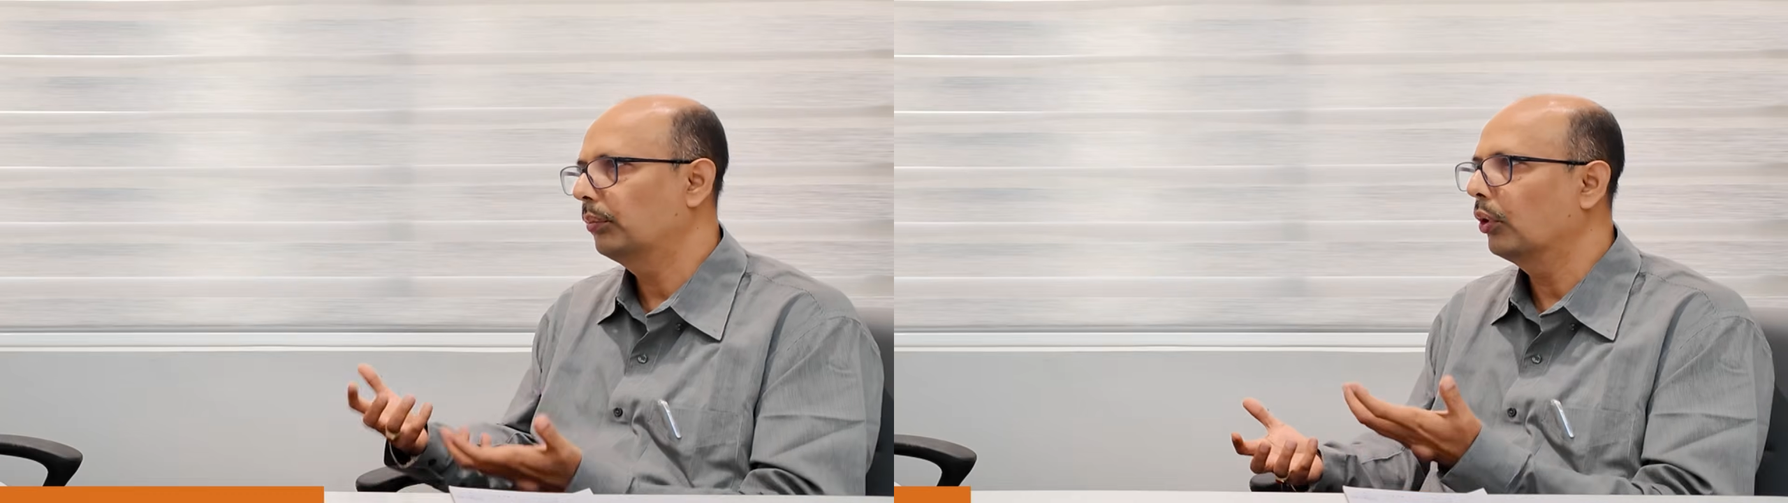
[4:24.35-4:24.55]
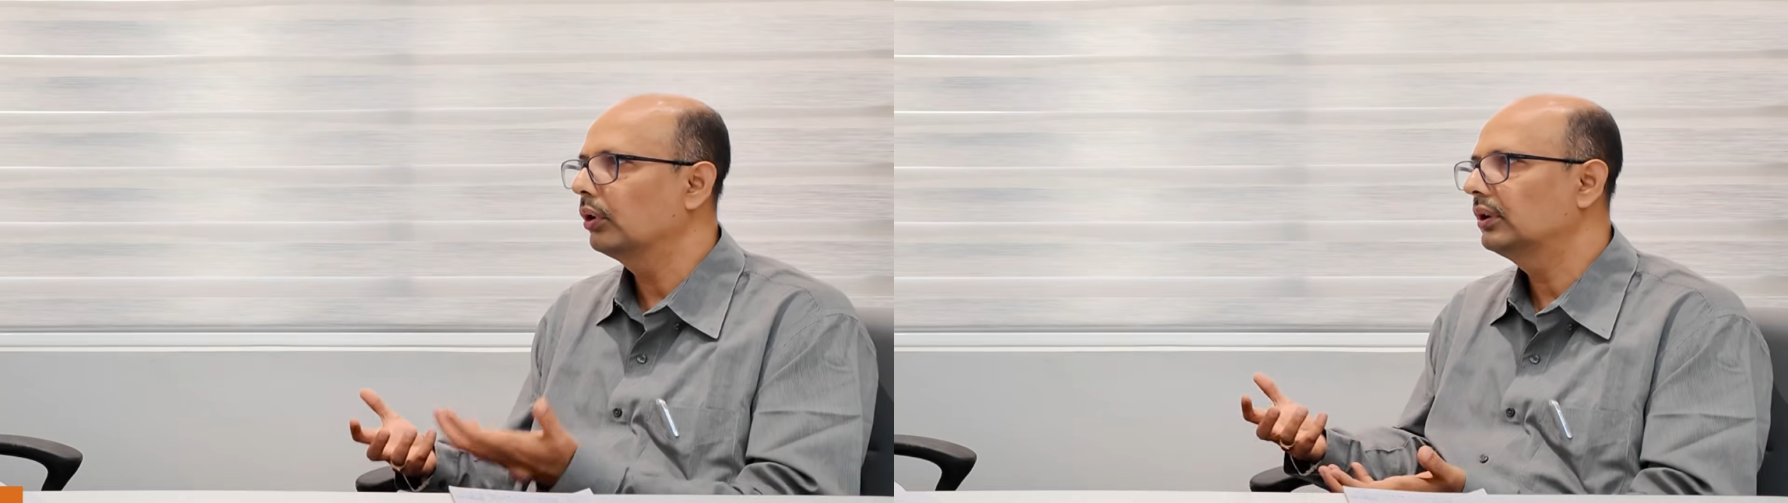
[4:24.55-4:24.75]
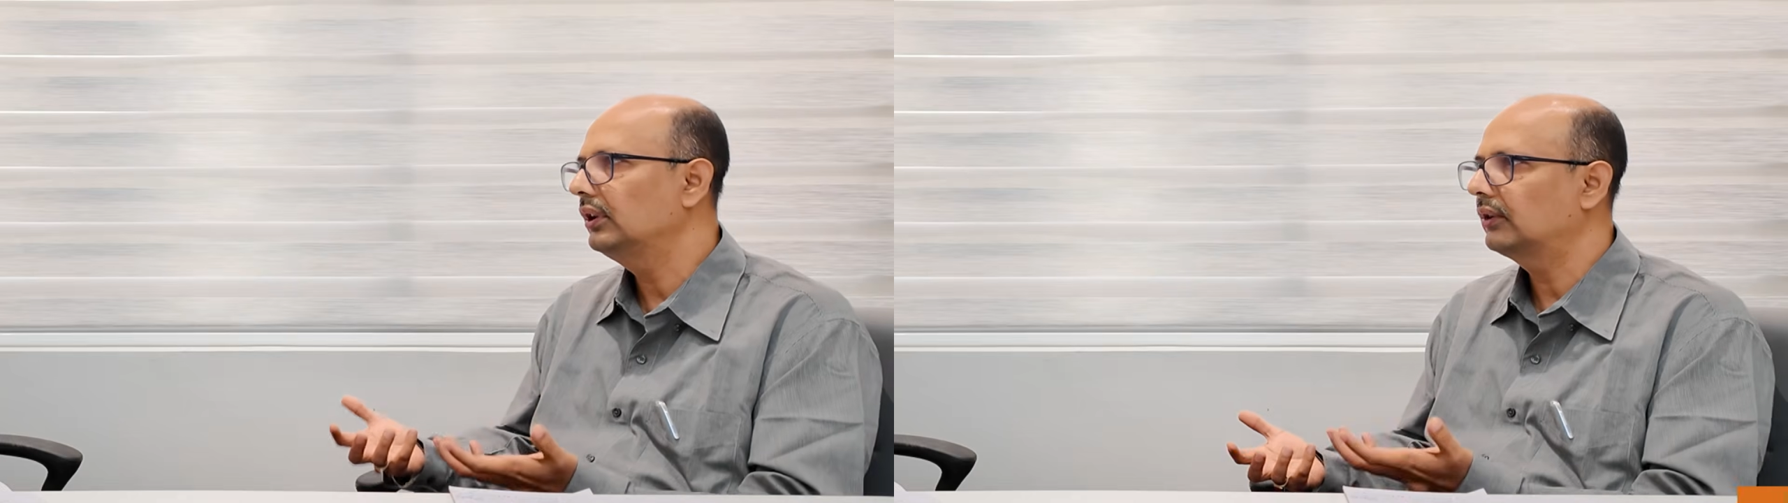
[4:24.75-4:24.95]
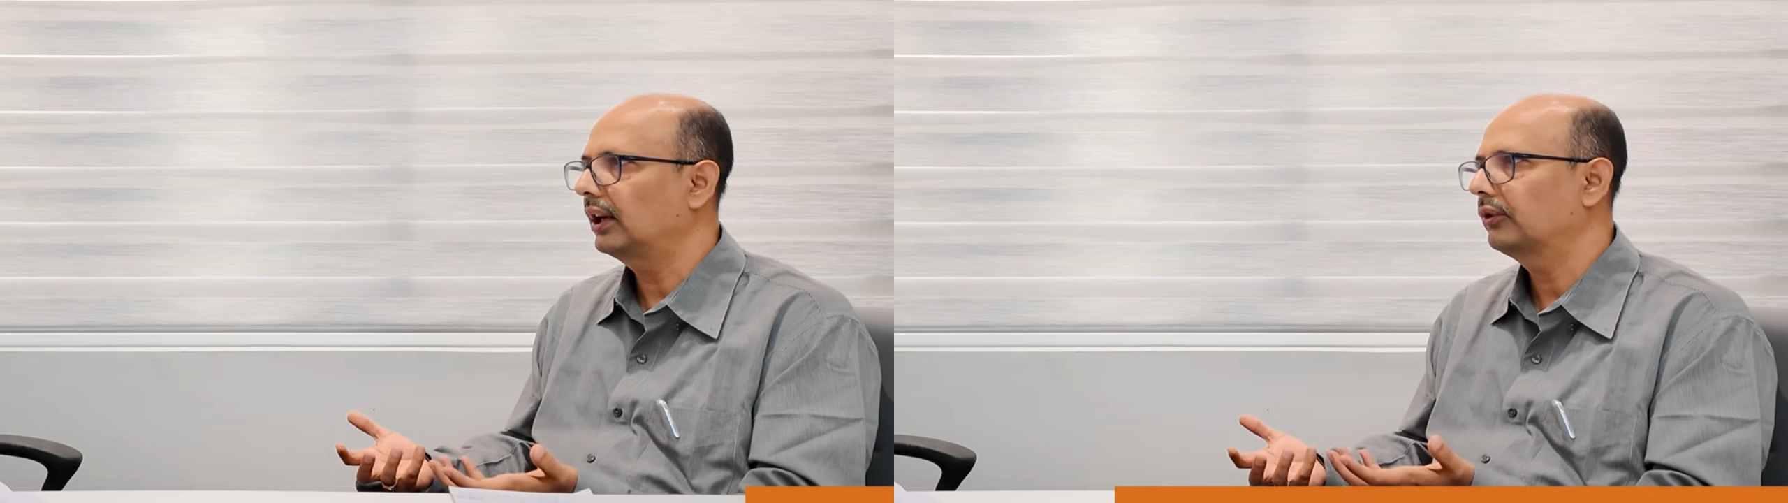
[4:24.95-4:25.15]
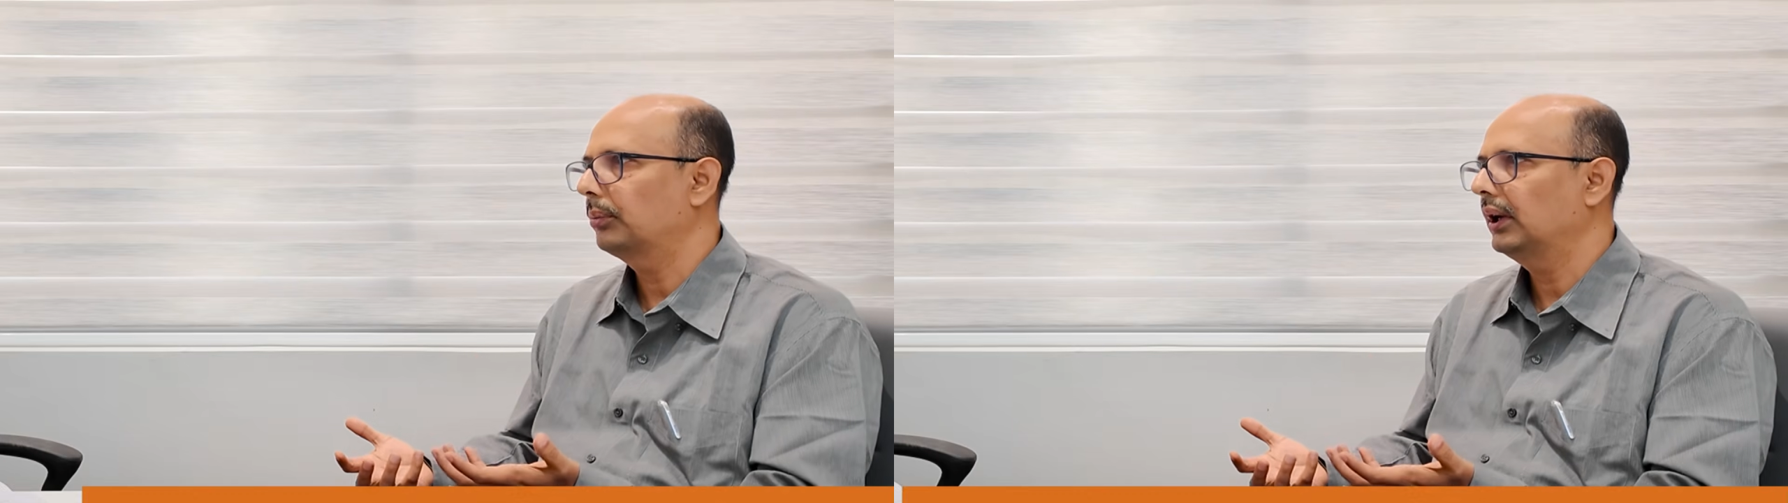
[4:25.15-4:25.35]
both these
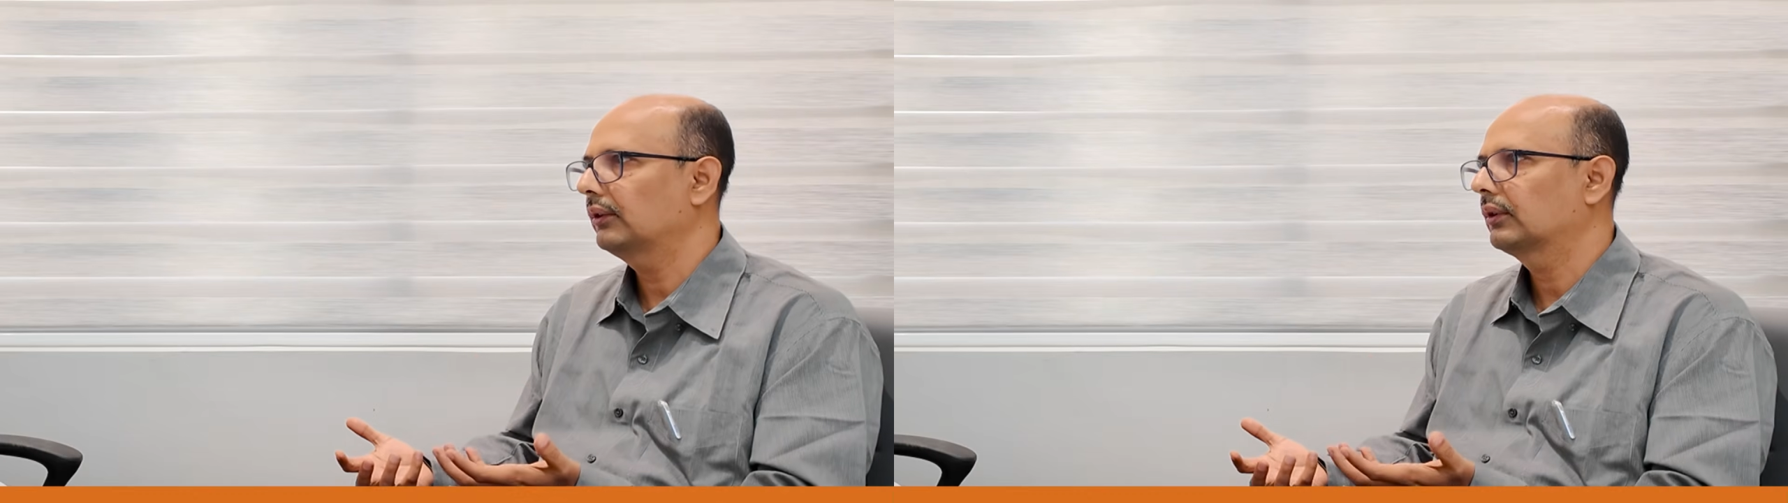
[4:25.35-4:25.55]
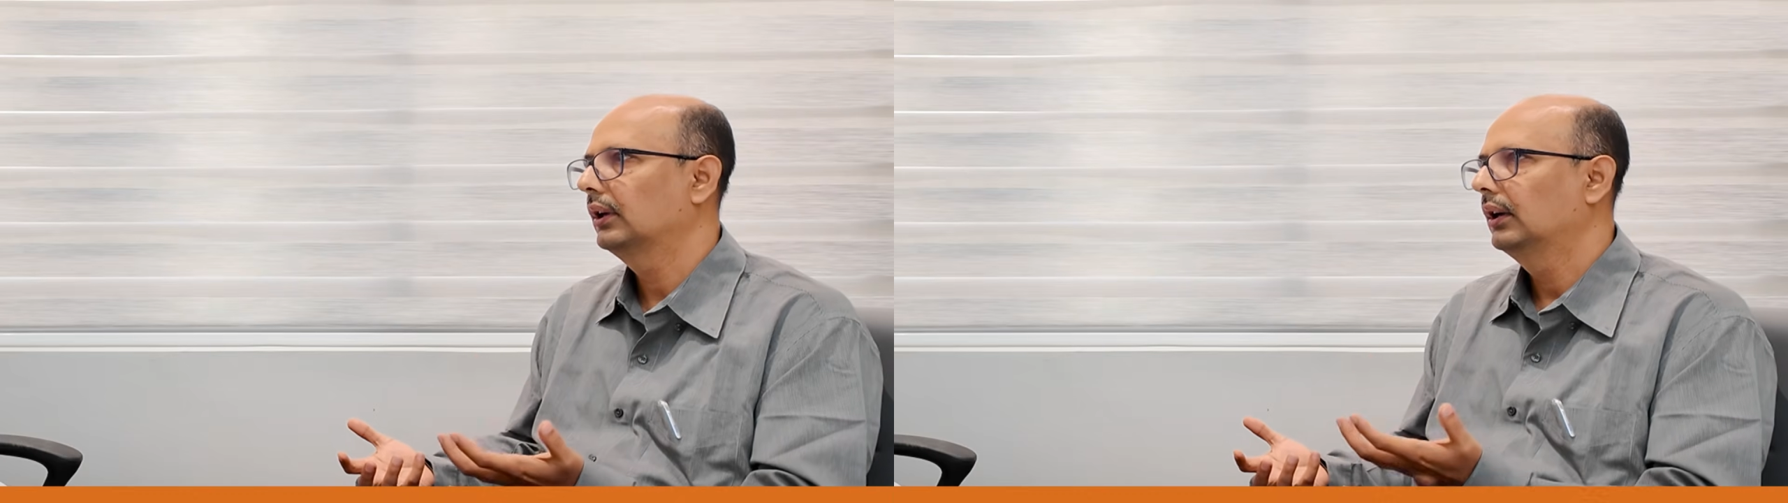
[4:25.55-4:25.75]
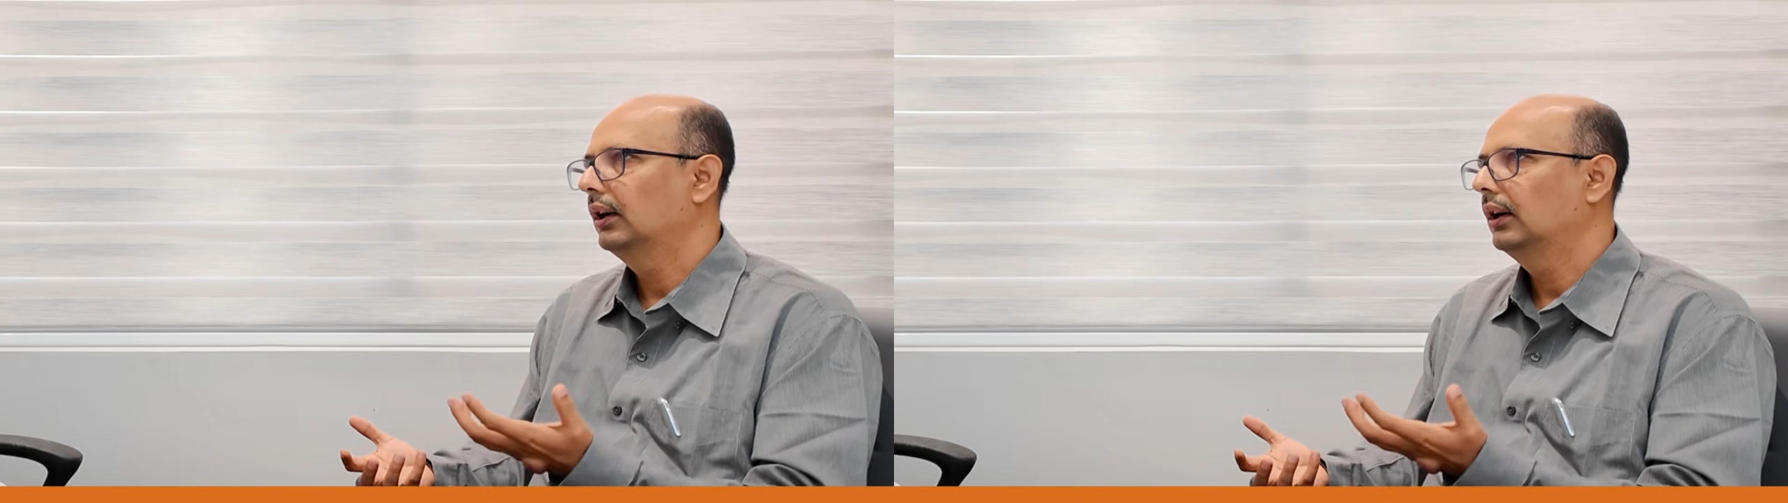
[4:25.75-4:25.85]
aspects,